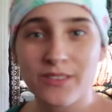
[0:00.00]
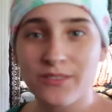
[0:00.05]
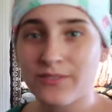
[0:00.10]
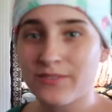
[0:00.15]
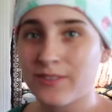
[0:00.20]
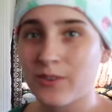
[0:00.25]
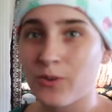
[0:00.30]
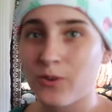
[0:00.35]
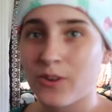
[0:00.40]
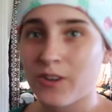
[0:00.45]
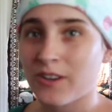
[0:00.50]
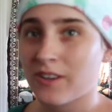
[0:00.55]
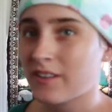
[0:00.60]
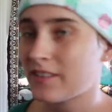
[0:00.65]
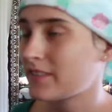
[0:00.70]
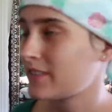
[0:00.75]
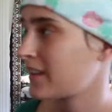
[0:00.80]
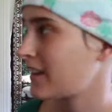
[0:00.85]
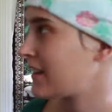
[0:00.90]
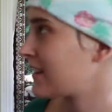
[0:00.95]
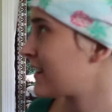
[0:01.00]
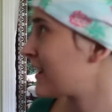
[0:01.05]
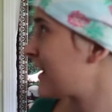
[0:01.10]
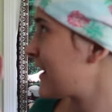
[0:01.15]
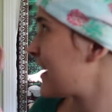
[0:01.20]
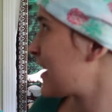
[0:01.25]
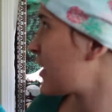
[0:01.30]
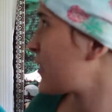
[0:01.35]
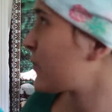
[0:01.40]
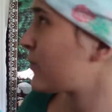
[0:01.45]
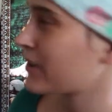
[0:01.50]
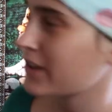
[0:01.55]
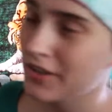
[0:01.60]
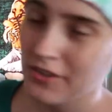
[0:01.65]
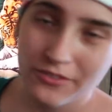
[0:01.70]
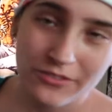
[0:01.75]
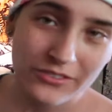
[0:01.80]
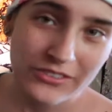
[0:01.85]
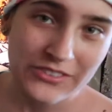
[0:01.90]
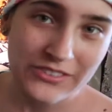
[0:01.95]
the floors and getting rid
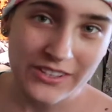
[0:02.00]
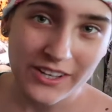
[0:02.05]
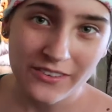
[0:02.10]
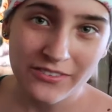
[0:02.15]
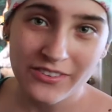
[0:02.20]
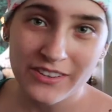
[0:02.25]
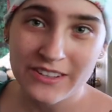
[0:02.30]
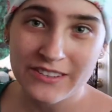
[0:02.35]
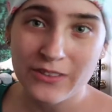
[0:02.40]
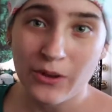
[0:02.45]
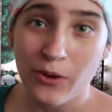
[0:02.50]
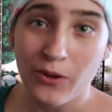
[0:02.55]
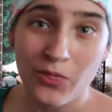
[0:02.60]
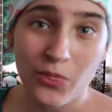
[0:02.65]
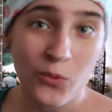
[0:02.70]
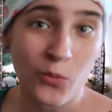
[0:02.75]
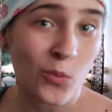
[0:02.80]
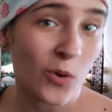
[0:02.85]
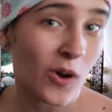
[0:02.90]
of stuff that's on the